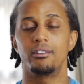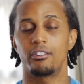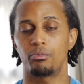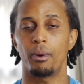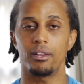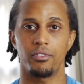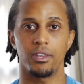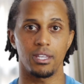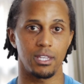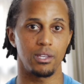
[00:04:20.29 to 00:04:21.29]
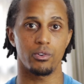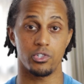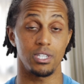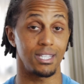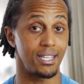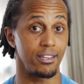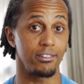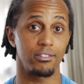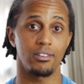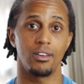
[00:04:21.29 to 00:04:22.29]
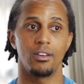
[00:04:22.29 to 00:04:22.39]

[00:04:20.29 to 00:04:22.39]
despite thinking he or she is.